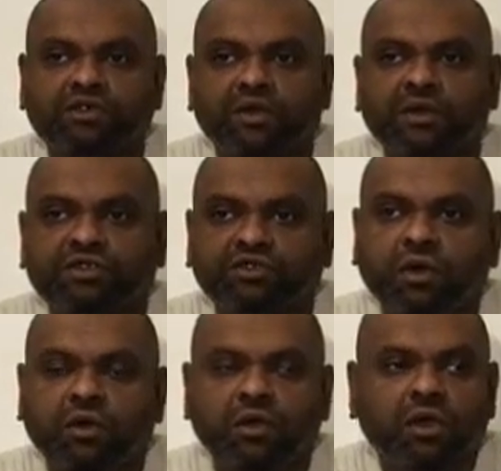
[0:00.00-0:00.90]
So it's
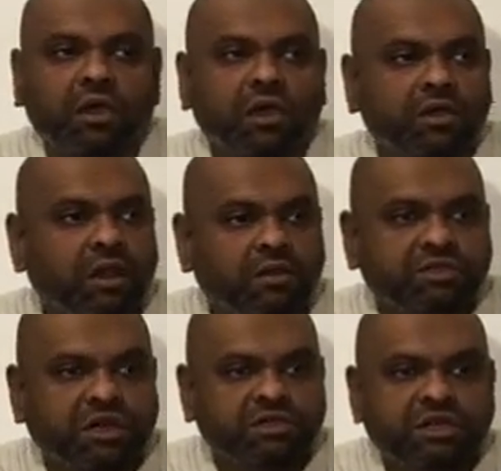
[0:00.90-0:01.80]
not,
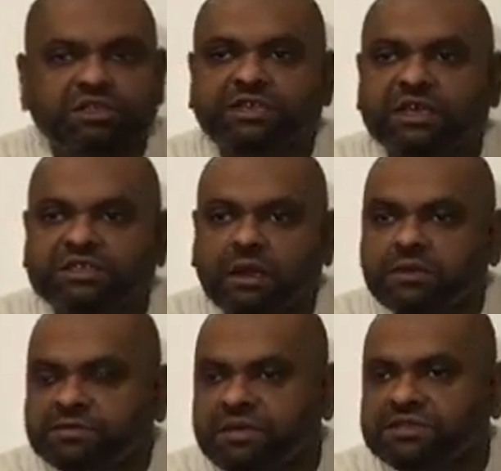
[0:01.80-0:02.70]
just 6
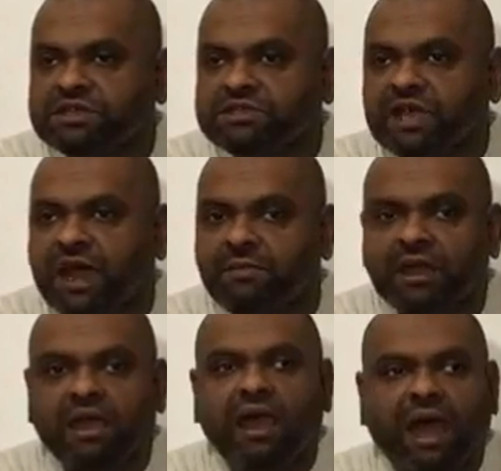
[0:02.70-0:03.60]
hours business time
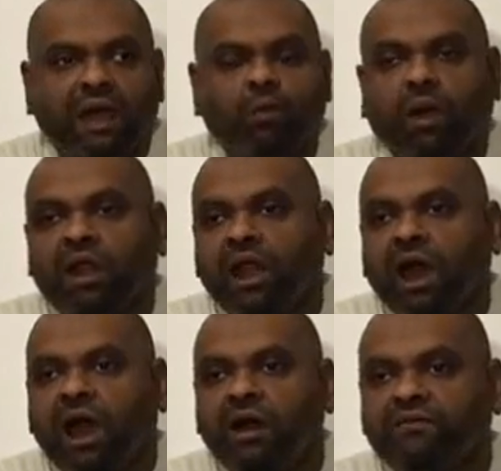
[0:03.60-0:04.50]
and
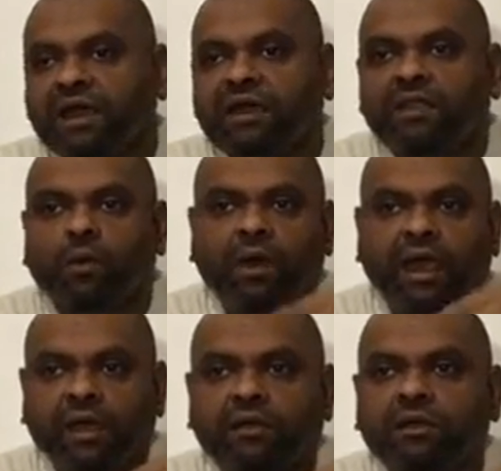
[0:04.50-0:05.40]
1.5 either
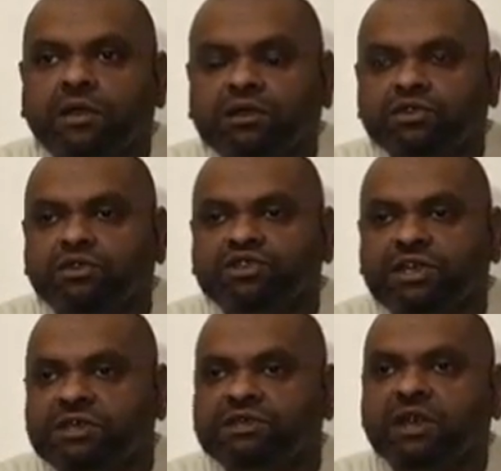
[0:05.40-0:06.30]
way. So
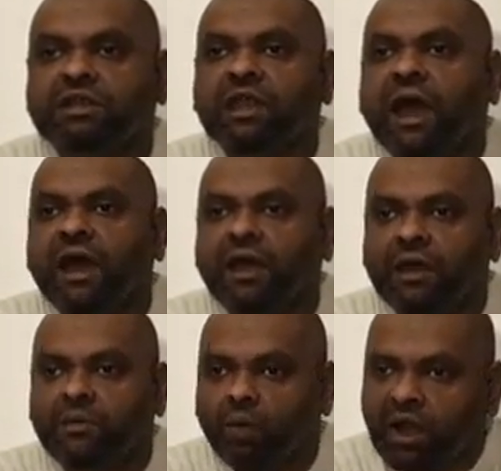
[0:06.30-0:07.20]

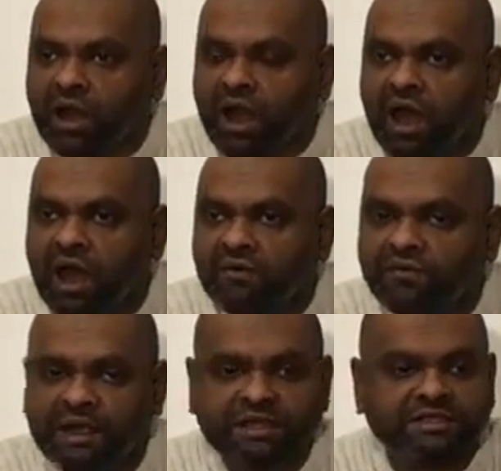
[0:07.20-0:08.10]
1.5
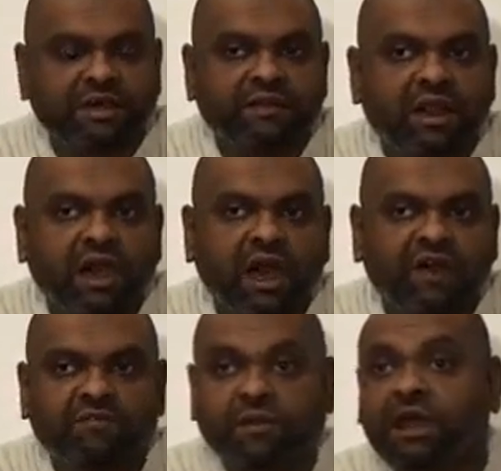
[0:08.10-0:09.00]
is
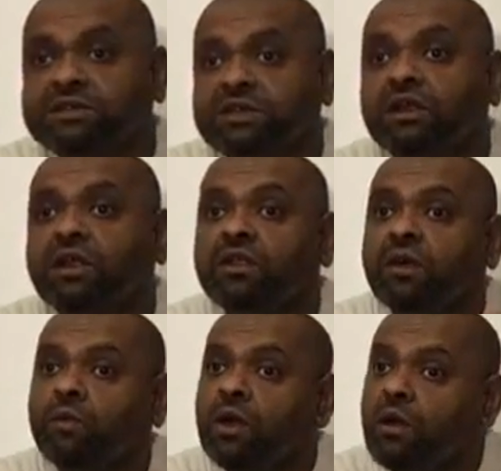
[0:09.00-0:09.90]
7.5 plus
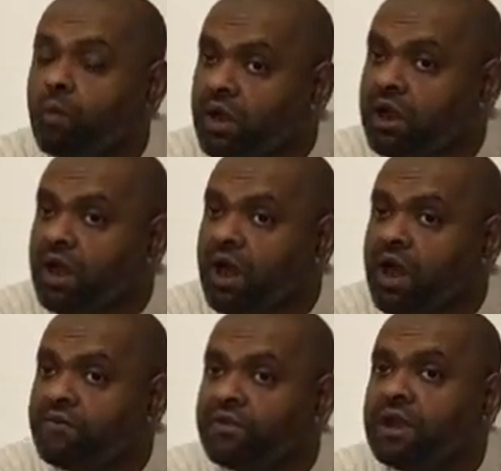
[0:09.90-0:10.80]
another
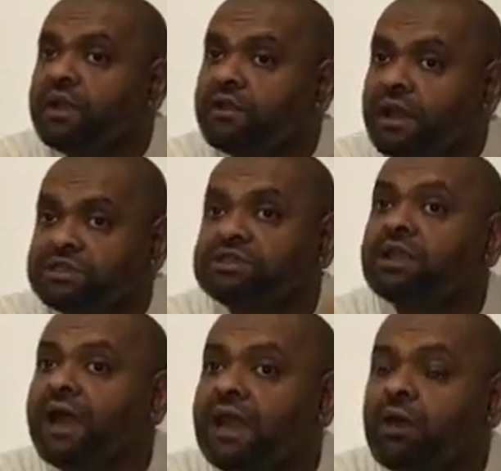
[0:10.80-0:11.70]
1.5. That's
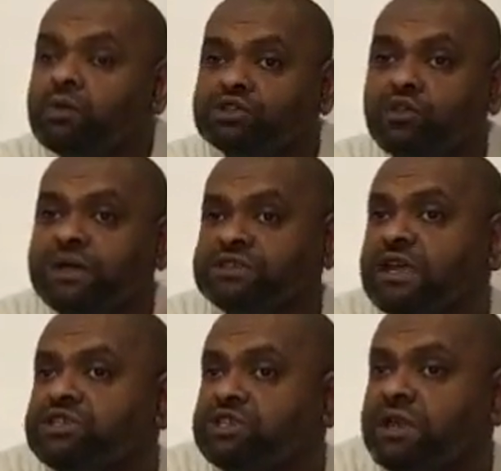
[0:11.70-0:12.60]
9 hours. So
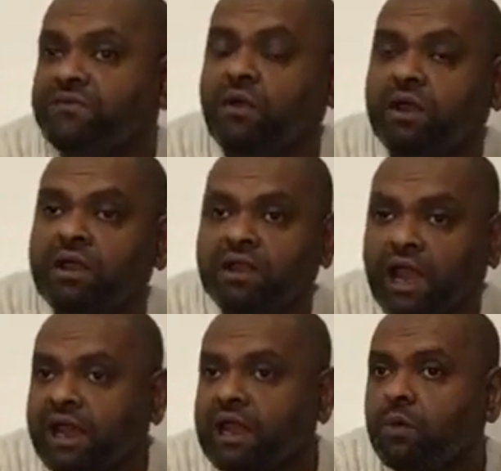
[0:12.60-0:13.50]
essentially, for a
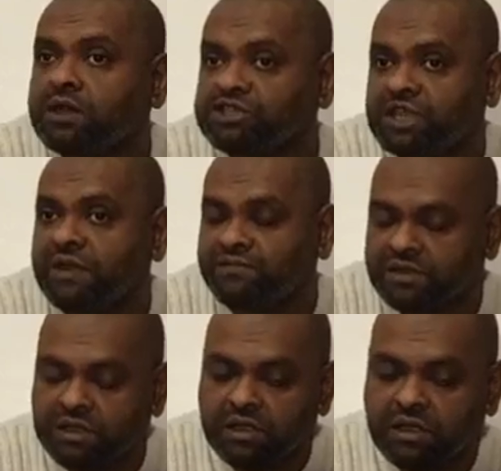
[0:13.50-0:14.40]
9 hour shift,
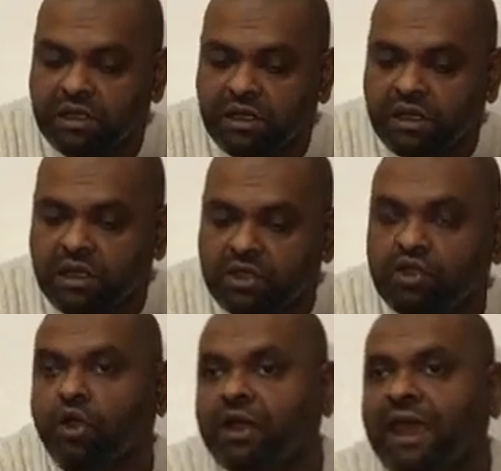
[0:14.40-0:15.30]

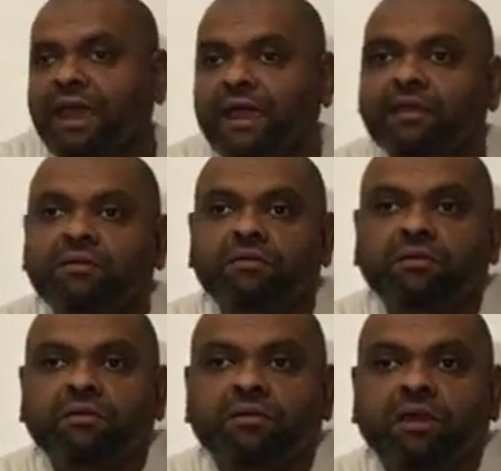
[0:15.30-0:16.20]
you're getting
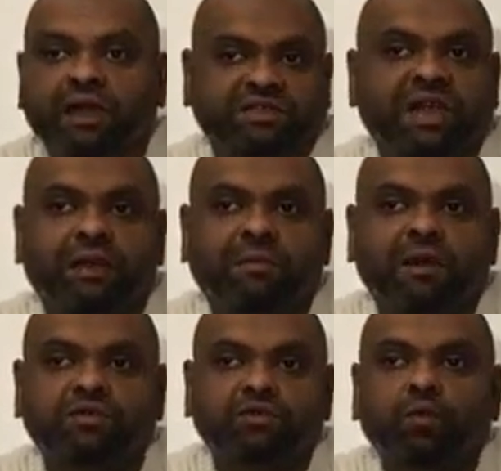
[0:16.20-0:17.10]
a set
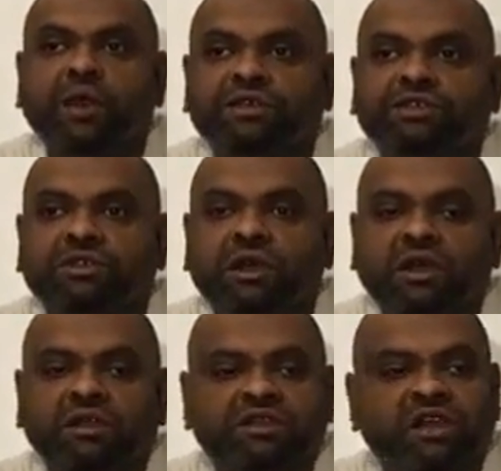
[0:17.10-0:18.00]
amount, which
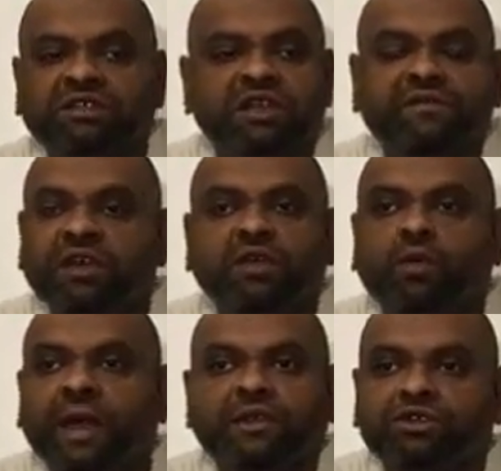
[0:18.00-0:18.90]
doesn't even
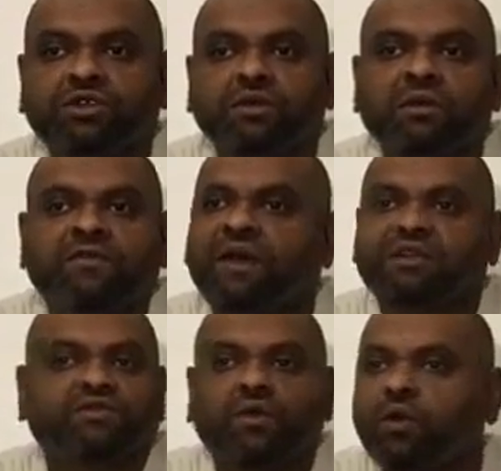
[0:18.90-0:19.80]
equate to
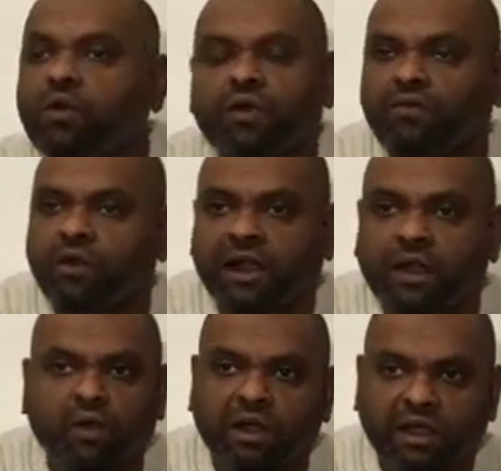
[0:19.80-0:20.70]
fast one for an
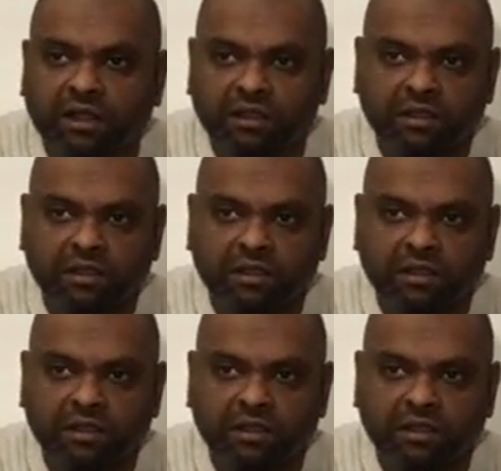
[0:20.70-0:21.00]
contract.